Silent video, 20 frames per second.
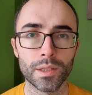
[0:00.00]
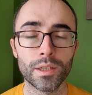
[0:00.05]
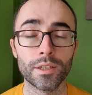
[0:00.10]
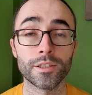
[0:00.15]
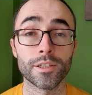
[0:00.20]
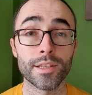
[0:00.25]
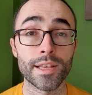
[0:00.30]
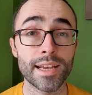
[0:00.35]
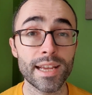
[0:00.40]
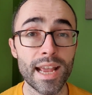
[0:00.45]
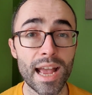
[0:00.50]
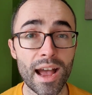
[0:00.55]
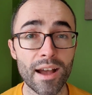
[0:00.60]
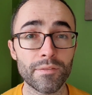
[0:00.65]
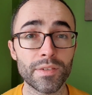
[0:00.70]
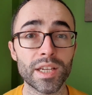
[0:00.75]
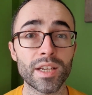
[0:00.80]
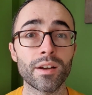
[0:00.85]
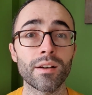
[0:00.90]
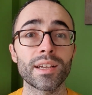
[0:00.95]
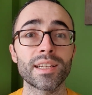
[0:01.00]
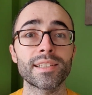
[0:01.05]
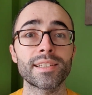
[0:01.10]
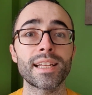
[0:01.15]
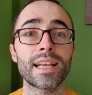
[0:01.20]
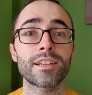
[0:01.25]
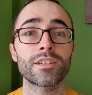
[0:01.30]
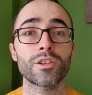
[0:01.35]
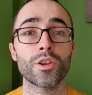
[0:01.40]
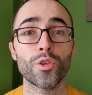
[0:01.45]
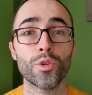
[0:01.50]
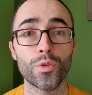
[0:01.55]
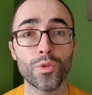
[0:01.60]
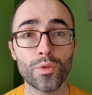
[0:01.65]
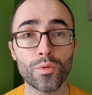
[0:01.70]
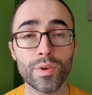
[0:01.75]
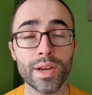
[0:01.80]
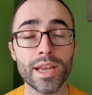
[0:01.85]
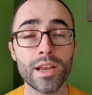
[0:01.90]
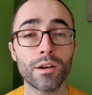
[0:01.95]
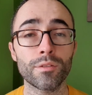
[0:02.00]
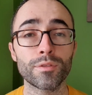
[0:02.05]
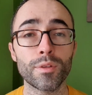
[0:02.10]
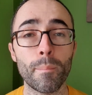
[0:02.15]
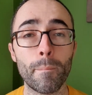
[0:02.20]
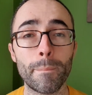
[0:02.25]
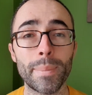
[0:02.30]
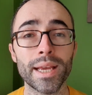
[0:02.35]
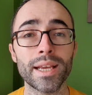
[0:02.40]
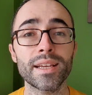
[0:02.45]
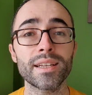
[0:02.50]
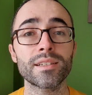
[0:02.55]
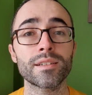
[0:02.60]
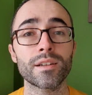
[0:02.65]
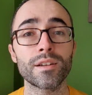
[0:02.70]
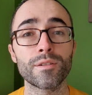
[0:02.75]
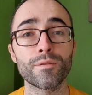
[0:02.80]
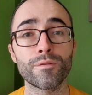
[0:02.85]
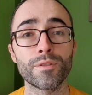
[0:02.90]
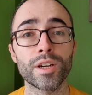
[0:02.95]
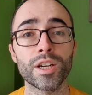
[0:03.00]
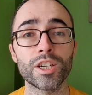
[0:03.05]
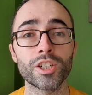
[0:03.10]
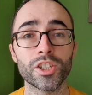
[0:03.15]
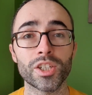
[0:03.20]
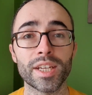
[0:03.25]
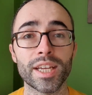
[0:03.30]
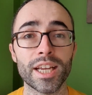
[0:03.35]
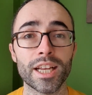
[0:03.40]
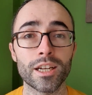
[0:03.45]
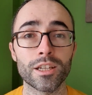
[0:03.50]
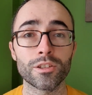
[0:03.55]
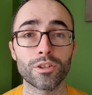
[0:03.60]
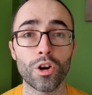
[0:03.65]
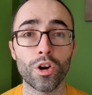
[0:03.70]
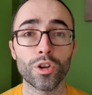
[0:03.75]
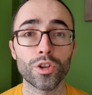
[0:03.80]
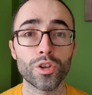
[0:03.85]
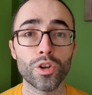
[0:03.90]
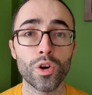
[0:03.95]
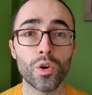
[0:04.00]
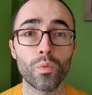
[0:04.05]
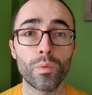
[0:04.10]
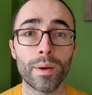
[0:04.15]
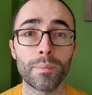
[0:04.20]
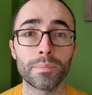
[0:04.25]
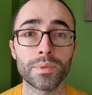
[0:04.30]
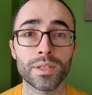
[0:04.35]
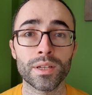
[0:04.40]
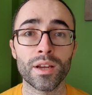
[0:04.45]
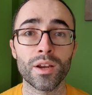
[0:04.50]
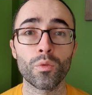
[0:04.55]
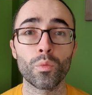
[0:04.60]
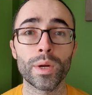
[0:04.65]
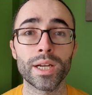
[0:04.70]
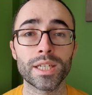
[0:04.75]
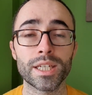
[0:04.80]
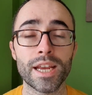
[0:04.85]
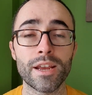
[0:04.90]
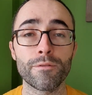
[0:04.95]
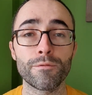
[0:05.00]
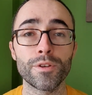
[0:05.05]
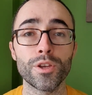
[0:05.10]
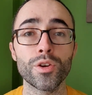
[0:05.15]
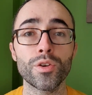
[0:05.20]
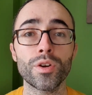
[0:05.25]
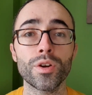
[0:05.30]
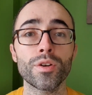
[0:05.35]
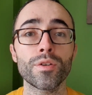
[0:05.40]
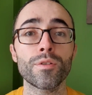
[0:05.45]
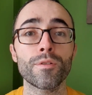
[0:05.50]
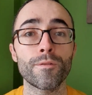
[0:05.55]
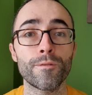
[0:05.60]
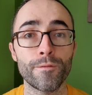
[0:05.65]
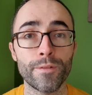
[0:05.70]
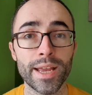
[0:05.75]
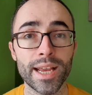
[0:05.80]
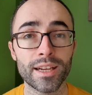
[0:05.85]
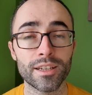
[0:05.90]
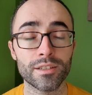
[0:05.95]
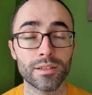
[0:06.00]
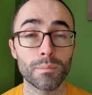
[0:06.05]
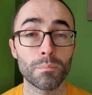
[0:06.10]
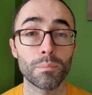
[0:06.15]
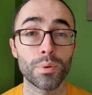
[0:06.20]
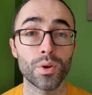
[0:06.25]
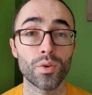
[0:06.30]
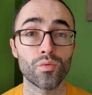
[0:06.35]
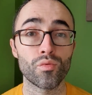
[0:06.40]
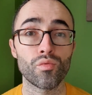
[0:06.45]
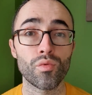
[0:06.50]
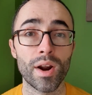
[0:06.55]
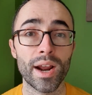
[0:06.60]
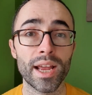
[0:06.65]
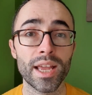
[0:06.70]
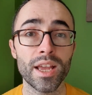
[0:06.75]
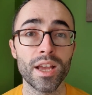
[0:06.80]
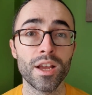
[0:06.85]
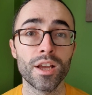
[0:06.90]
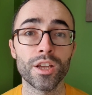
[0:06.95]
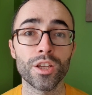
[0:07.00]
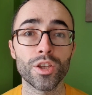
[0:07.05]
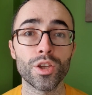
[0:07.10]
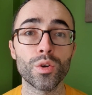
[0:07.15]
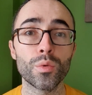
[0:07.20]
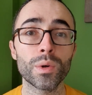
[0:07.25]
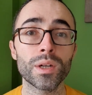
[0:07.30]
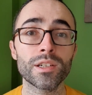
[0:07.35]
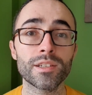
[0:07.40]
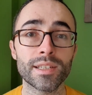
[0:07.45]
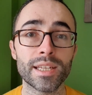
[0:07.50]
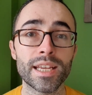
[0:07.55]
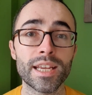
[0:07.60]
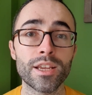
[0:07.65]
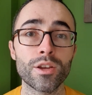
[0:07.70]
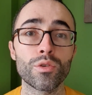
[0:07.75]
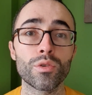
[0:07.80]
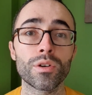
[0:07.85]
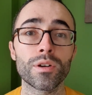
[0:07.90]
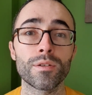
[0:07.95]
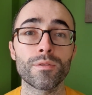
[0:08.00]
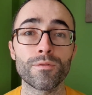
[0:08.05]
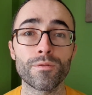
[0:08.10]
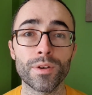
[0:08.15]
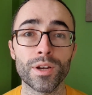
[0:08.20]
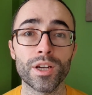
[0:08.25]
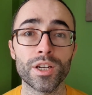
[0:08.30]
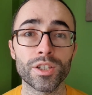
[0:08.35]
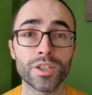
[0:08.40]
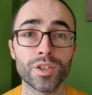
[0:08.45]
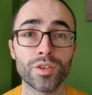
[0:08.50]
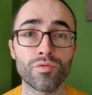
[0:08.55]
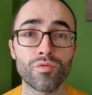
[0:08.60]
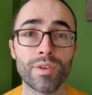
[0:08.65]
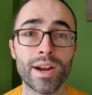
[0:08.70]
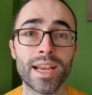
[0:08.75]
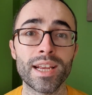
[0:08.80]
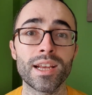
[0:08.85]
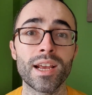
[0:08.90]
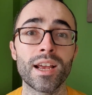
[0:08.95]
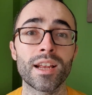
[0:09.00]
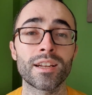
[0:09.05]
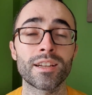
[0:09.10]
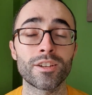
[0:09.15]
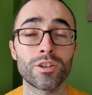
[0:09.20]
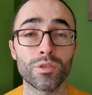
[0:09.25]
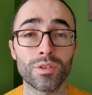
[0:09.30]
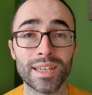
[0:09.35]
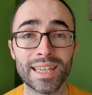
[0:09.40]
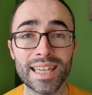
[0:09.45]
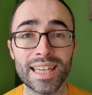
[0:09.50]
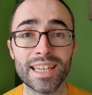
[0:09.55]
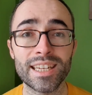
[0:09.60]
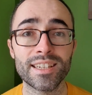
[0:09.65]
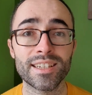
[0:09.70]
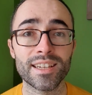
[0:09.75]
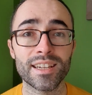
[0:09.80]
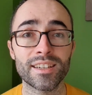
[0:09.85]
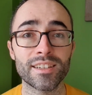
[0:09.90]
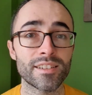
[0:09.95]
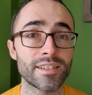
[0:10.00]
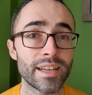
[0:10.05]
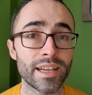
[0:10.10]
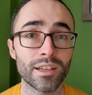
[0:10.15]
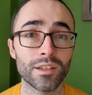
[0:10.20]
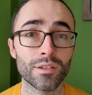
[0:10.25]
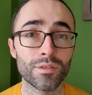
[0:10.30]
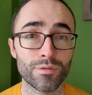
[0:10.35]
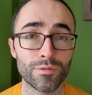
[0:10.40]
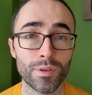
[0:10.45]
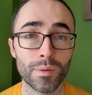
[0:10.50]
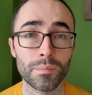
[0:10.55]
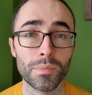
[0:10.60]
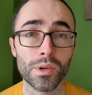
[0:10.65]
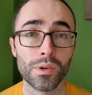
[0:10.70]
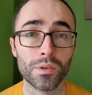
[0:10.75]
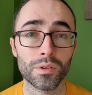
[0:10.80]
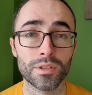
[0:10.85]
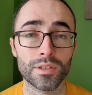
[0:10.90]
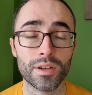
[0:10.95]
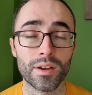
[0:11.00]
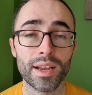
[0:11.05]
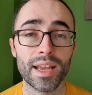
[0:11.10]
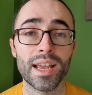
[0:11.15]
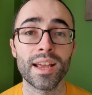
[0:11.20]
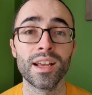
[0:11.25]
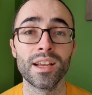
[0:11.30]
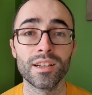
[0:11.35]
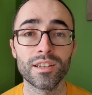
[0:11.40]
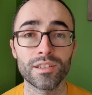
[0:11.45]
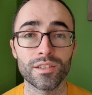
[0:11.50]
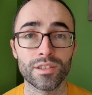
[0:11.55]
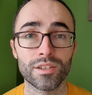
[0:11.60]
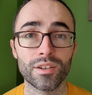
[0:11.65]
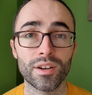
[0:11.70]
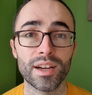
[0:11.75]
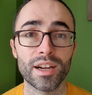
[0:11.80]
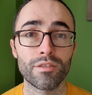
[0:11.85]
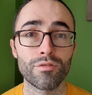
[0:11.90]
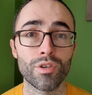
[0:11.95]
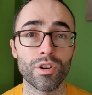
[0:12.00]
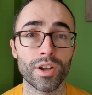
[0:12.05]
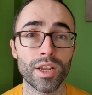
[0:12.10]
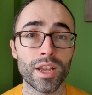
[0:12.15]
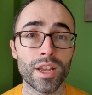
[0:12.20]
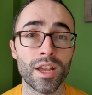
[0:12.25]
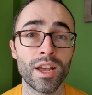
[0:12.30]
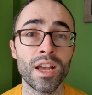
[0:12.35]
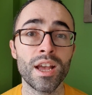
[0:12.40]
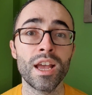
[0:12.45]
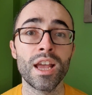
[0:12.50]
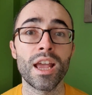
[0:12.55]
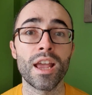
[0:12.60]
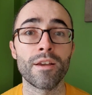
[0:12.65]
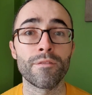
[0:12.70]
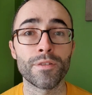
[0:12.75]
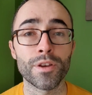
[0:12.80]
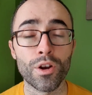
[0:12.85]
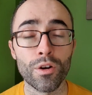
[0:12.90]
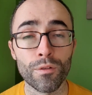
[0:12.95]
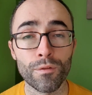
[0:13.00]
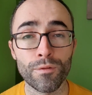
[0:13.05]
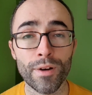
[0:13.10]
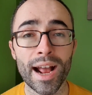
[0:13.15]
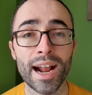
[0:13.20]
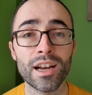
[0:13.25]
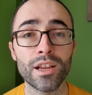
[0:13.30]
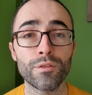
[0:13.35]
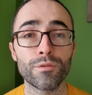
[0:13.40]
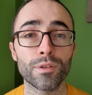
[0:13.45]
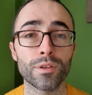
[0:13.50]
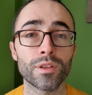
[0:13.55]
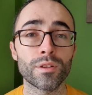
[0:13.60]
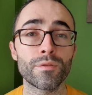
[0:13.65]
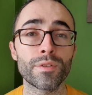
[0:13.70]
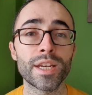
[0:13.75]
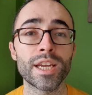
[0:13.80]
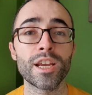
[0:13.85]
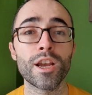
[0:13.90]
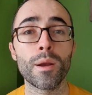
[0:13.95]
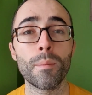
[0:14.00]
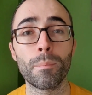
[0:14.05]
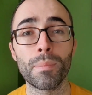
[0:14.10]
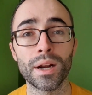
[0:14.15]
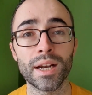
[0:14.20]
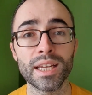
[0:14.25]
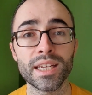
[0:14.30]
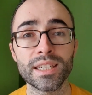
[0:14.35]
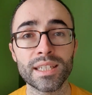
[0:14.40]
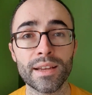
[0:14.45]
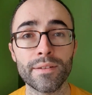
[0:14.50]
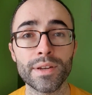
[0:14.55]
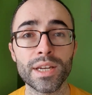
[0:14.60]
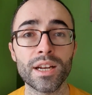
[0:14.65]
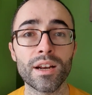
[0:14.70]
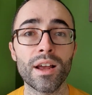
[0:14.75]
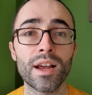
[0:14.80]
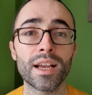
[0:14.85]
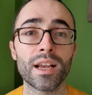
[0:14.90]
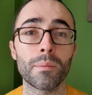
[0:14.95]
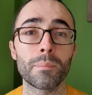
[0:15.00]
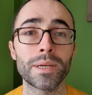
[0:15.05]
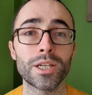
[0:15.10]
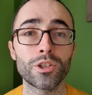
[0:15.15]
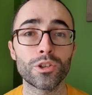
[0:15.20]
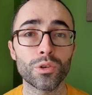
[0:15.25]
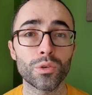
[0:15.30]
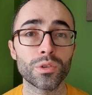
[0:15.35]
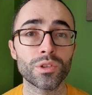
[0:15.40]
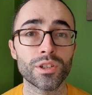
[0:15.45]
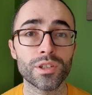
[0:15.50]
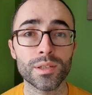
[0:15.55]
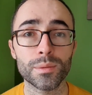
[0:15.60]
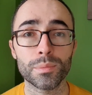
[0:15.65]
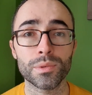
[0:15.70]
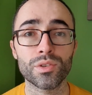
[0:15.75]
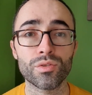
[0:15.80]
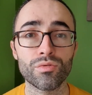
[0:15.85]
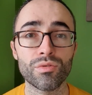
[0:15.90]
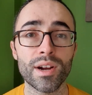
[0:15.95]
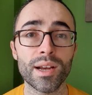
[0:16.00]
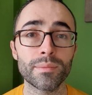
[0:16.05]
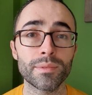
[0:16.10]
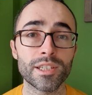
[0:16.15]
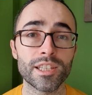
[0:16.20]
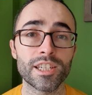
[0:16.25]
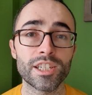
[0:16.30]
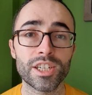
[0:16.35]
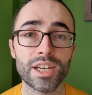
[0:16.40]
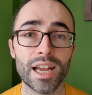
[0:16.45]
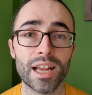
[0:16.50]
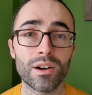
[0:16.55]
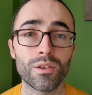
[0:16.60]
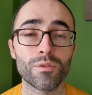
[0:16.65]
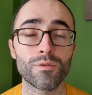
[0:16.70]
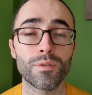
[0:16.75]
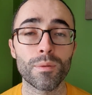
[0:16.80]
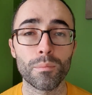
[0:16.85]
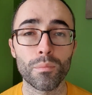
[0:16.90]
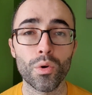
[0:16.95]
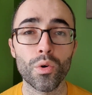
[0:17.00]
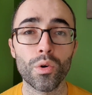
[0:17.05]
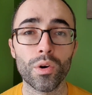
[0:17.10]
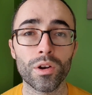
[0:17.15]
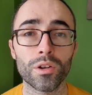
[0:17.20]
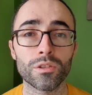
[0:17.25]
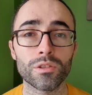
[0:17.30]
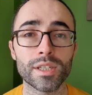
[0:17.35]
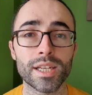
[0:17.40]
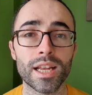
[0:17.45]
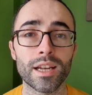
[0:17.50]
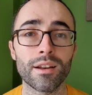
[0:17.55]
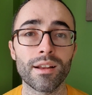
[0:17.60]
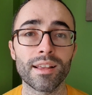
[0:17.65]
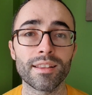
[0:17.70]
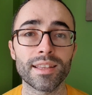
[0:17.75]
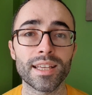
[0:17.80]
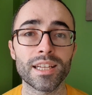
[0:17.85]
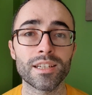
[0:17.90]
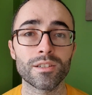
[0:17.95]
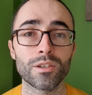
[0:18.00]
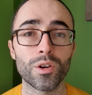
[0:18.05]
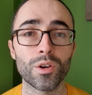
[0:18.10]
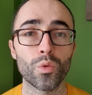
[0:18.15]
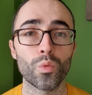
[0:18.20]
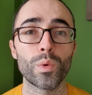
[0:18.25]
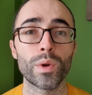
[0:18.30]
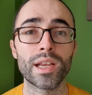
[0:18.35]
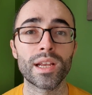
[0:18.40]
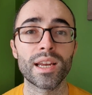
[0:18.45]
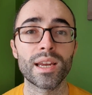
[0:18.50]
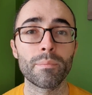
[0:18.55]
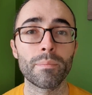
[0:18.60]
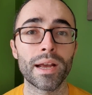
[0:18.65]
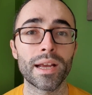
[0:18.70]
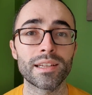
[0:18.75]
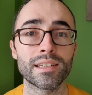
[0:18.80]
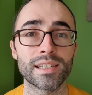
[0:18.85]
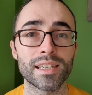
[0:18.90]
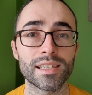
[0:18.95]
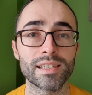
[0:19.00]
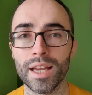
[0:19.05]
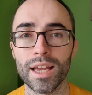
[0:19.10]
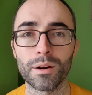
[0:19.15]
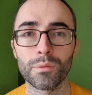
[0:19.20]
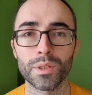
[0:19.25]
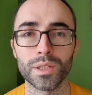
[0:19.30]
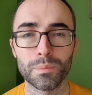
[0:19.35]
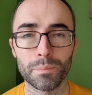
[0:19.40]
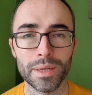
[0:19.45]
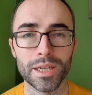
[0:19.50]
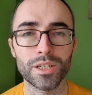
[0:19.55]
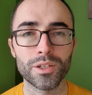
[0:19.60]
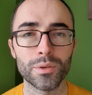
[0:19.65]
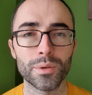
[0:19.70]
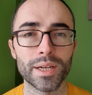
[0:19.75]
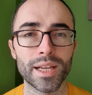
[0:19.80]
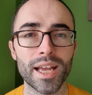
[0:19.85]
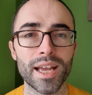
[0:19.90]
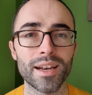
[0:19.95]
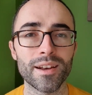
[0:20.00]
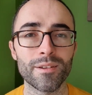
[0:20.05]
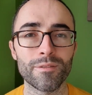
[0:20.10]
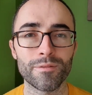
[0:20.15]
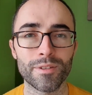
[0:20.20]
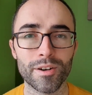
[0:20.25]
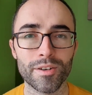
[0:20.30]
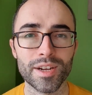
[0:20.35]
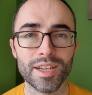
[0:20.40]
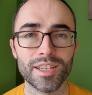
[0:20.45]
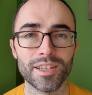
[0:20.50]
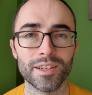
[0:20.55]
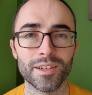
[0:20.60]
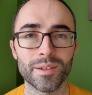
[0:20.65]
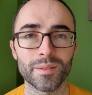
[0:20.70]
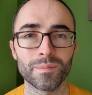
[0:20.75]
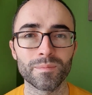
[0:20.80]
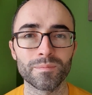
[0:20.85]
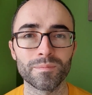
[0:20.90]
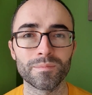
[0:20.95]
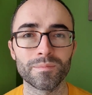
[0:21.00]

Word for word: So there you have it guys, that's three of the biggest conversion killers on your website, which if you can fix and put right, you will see your conversion rate and your leads and sales from your site skyrocket. If you got value from the video, please give it a like and be sure to subscribe to the channel for more content like this on a weekly basis. And I will speak to you again very soon.